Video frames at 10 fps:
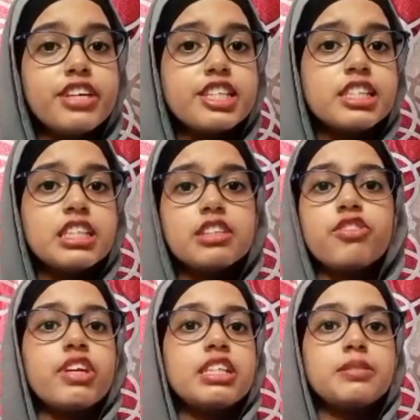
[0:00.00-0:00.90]
which is
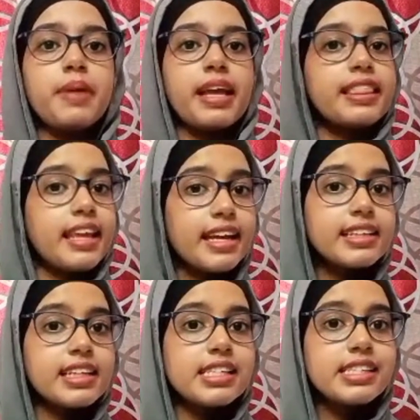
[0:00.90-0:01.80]
influenced by
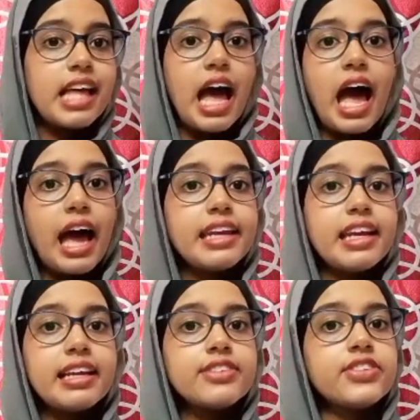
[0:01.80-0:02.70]
thickness
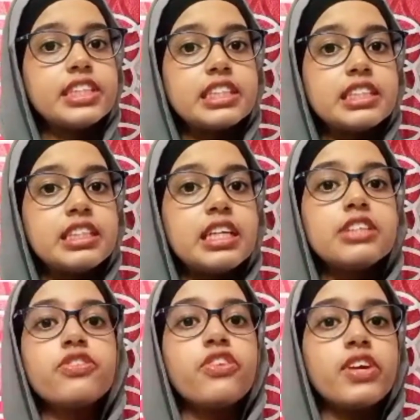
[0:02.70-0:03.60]
and in return
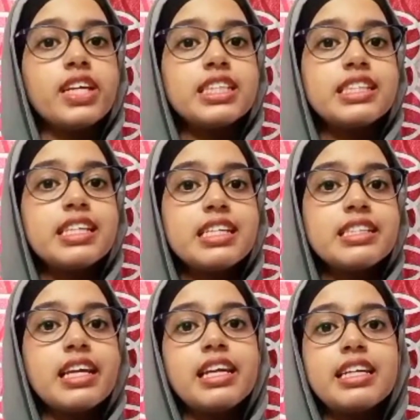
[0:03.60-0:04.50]

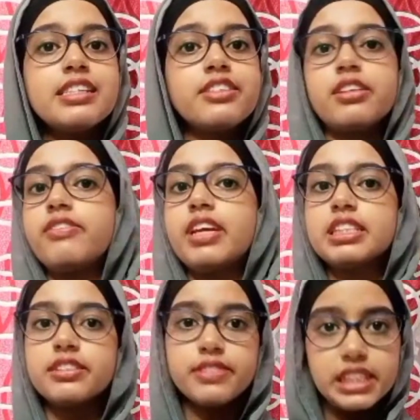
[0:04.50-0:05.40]
influences its
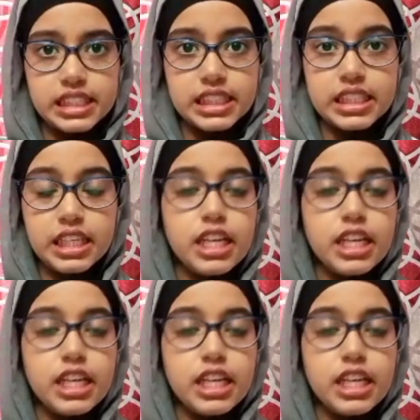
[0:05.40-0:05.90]
reflectivity.